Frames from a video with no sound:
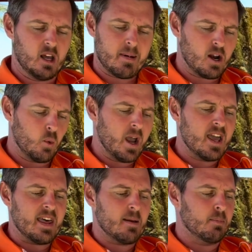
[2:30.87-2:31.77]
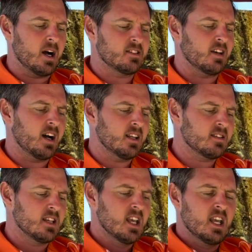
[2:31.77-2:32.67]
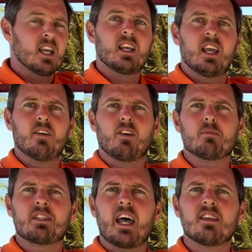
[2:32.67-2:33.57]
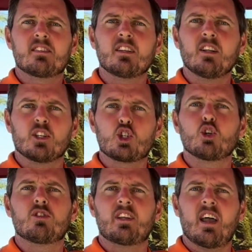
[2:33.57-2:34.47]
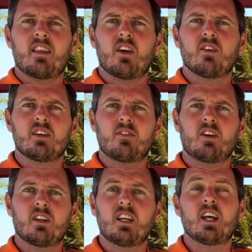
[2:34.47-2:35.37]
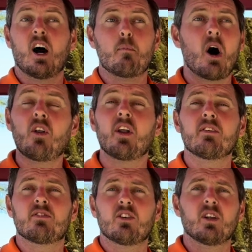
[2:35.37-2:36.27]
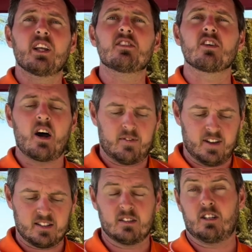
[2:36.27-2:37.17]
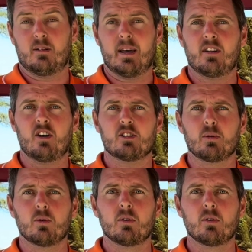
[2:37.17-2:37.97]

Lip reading: No matter where that bite site is, if I'm staying still, it should stay there indefinitely, and I might not even feel any side effects until I'm at the hospital.